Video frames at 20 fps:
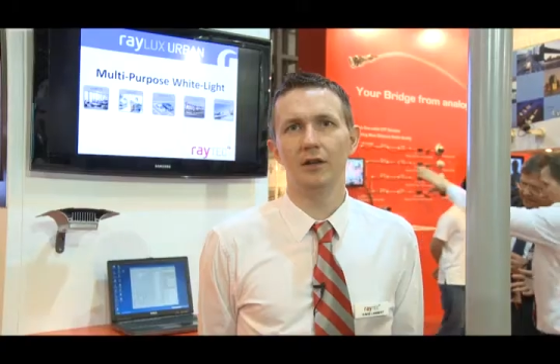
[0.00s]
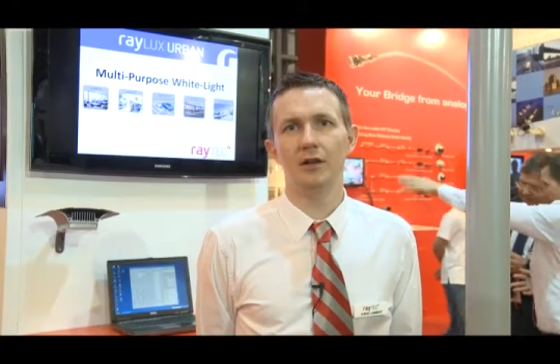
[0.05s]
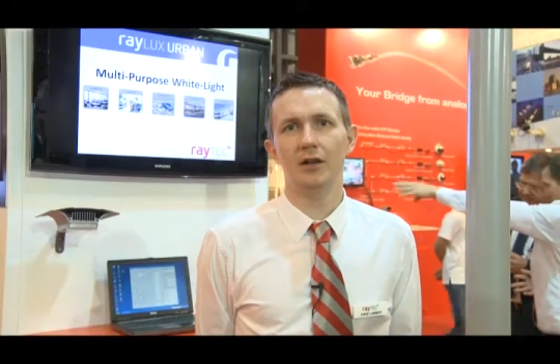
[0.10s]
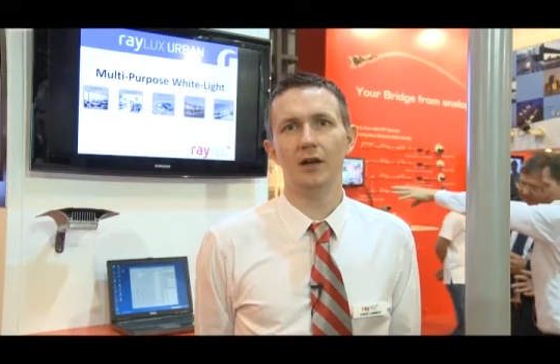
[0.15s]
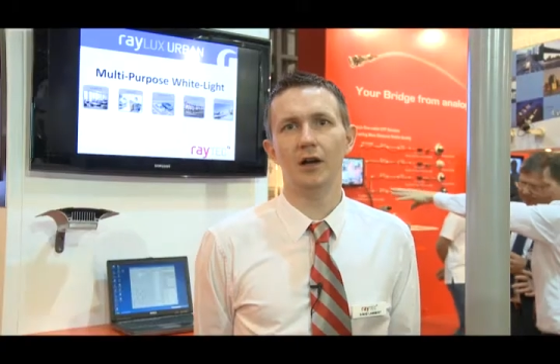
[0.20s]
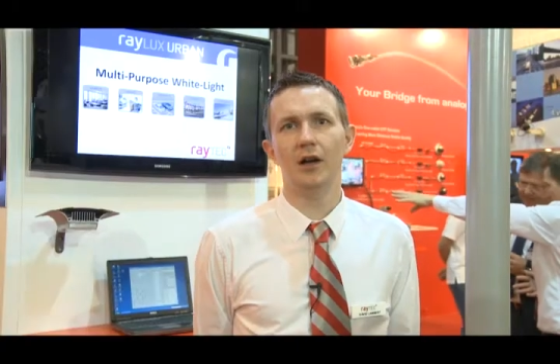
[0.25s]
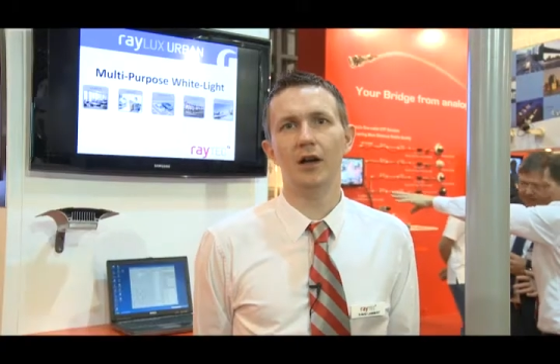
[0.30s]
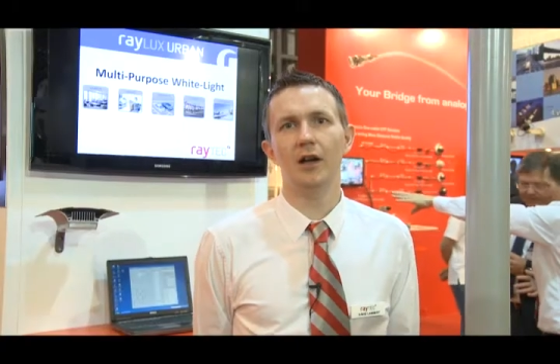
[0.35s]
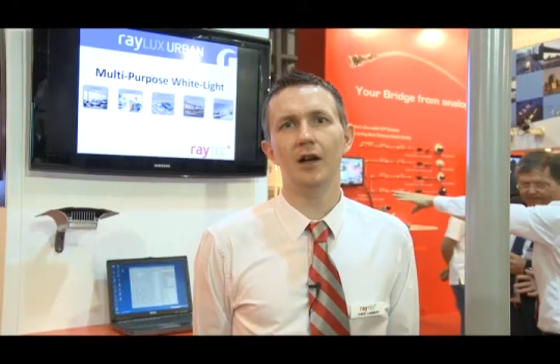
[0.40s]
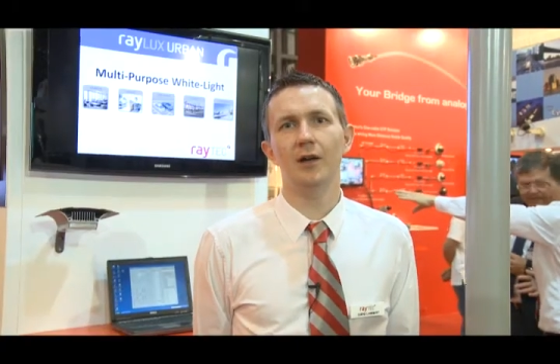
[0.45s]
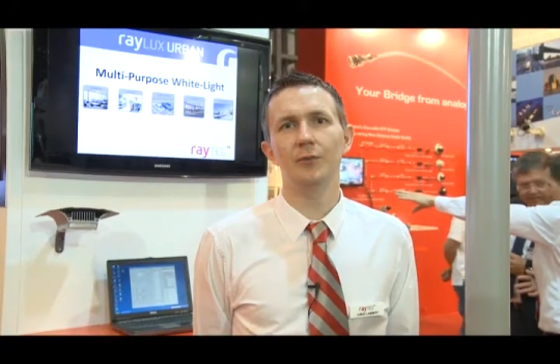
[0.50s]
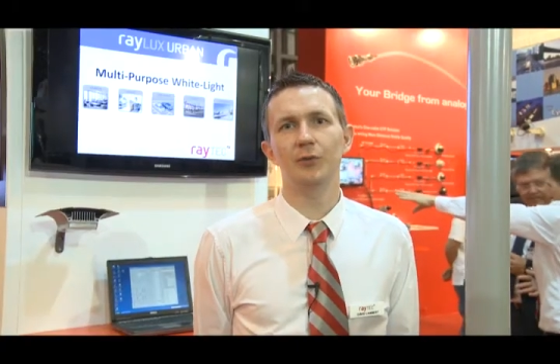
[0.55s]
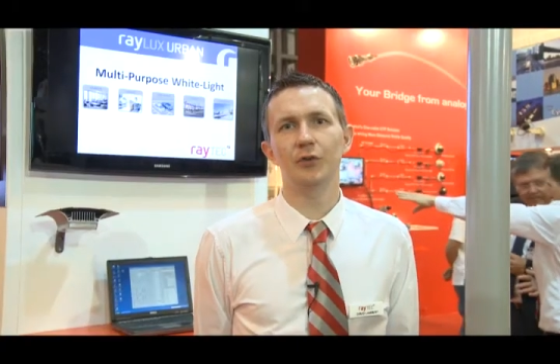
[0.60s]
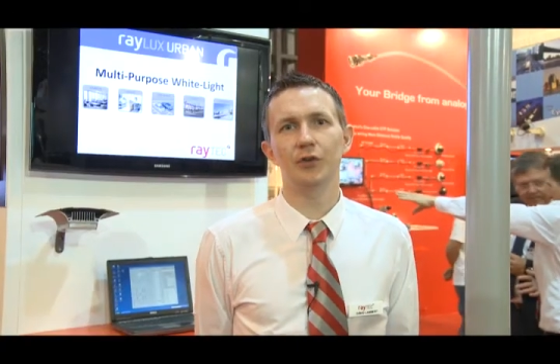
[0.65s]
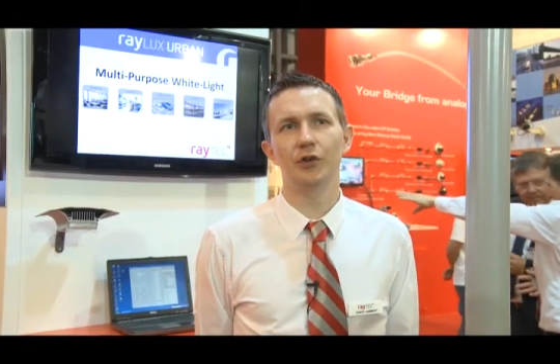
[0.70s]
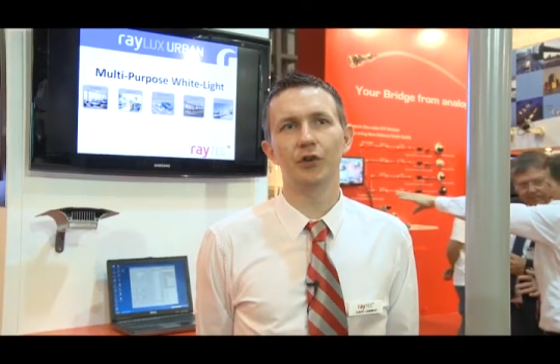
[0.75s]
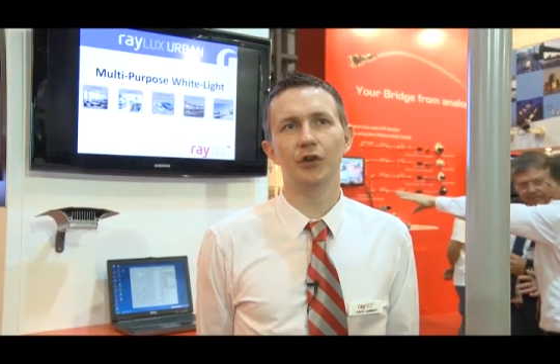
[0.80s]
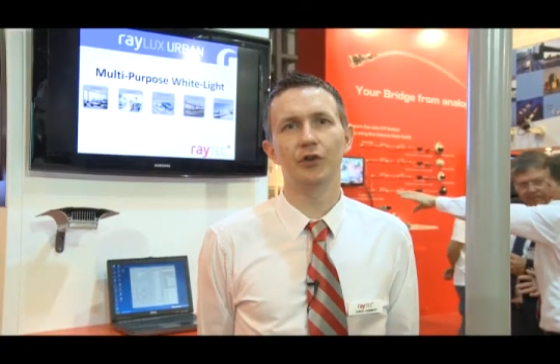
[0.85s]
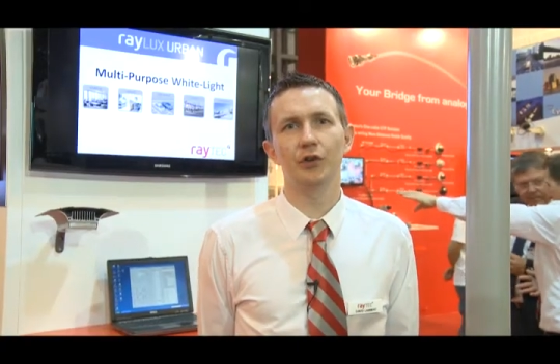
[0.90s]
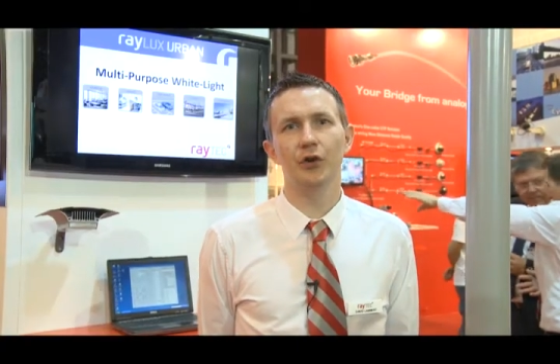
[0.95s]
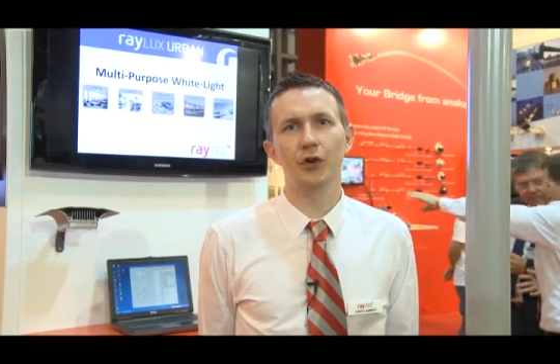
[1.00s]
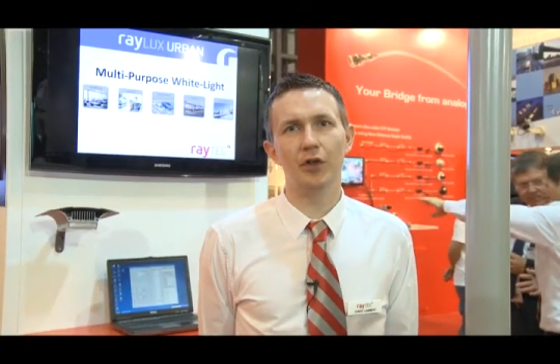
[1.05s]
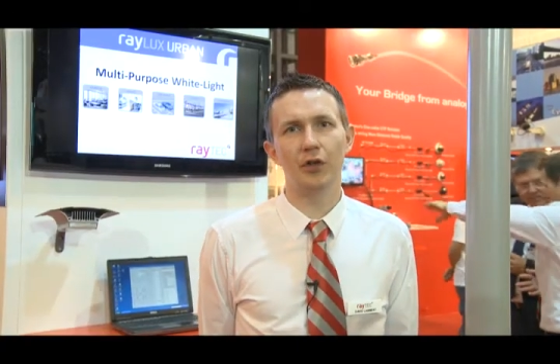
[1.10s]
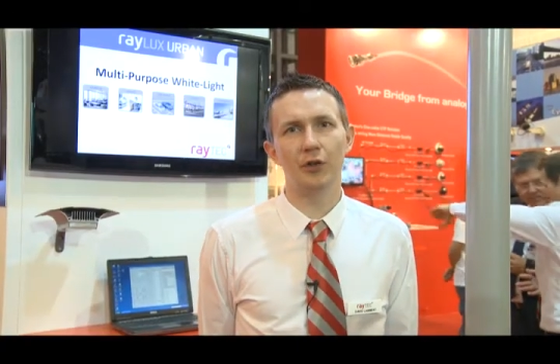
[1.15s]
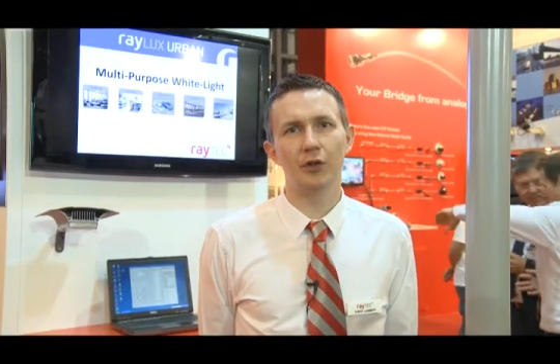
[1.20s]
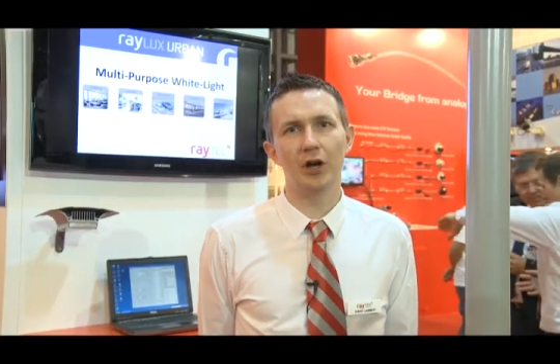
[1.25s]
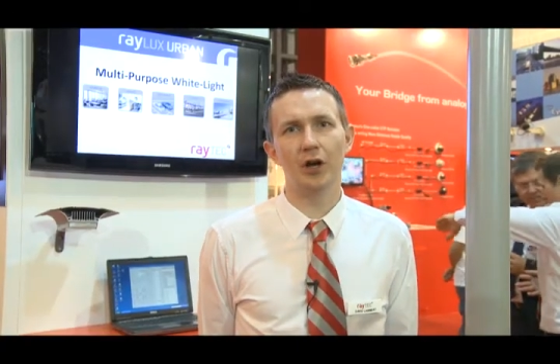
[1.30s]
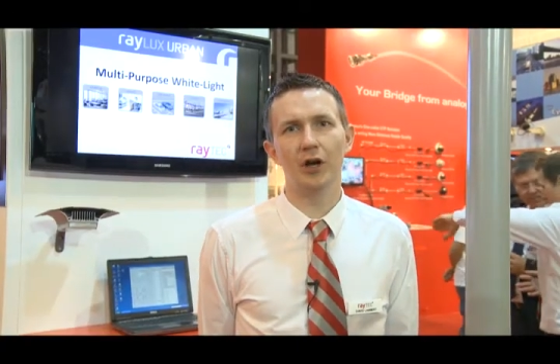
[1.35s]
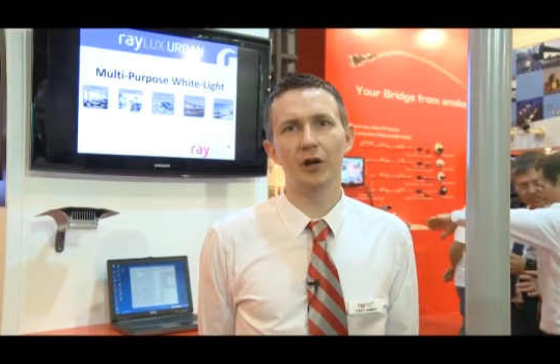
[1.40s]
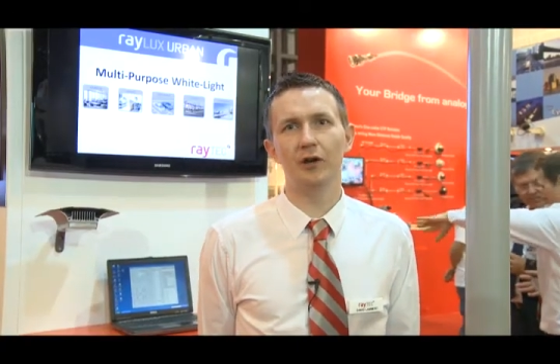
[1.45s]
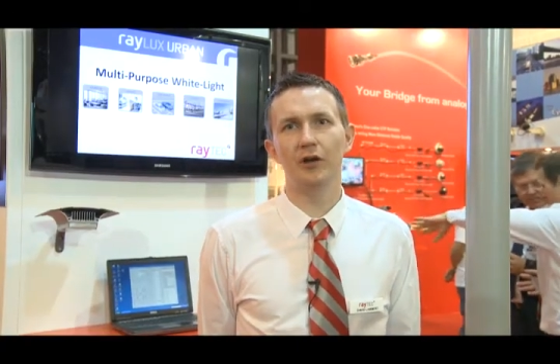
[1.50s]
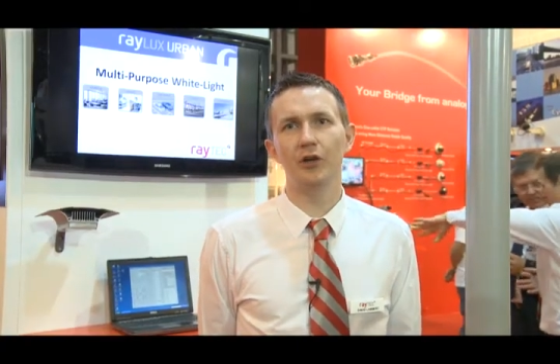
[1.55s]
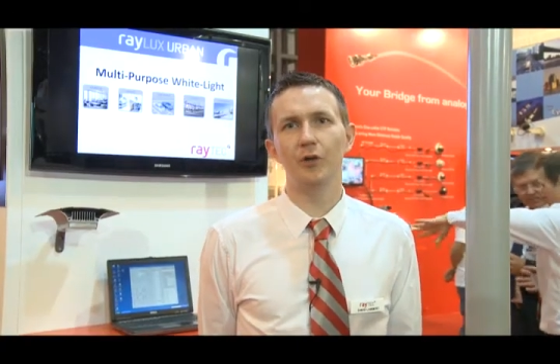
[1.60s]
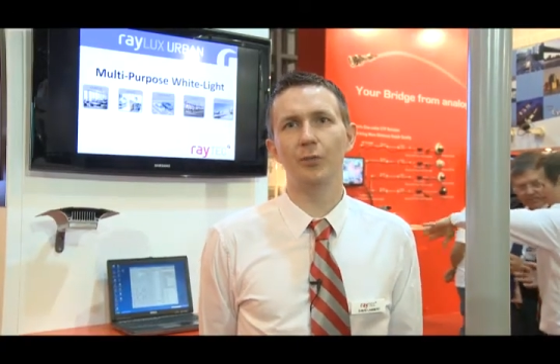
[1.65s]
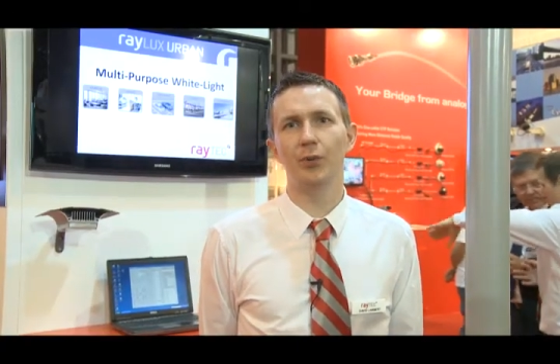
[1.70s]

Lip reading: Yeah, hi, I'm just going to talk you through our new